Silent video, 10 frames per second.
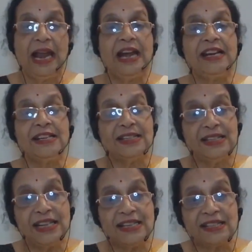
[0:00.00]
It is
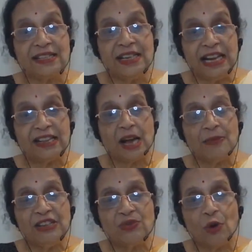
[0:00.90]
this Neta
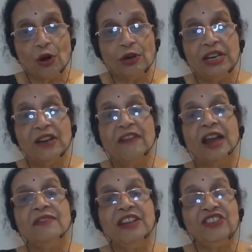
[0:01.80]
means what? The
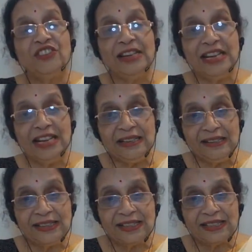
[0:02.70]
one which
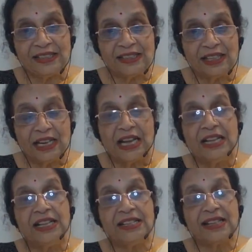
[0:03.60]
leads.
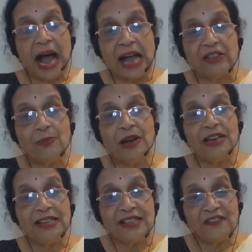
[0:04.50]
This Atman
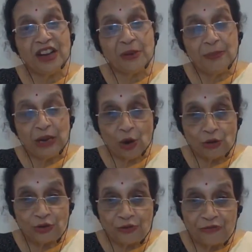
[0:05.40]
is the one
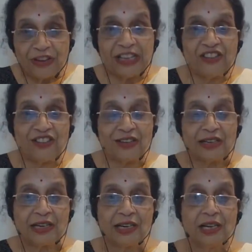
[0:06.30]
because of which
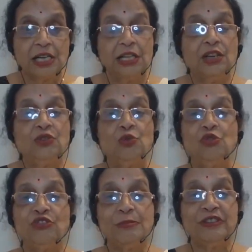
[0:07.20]
the
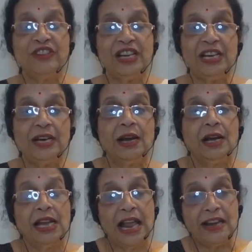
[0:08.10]
Sukshma
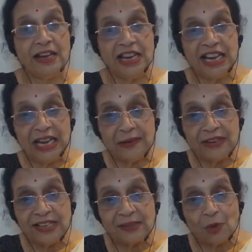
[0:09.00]
Sharira can leave
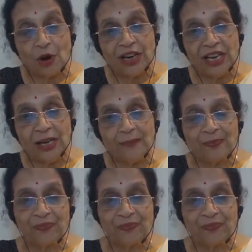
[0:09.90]
this body,